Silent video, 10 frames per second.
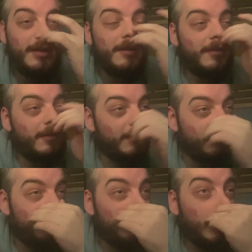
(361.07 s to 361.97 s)
because I've
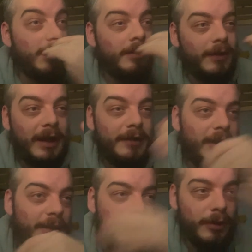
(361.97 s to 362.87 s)
had, I
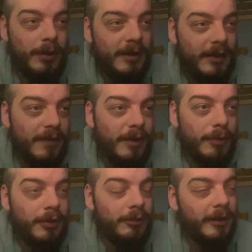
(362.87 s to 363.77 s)
have new ideas that I
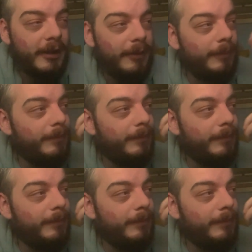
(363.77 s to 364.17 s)
want to try out.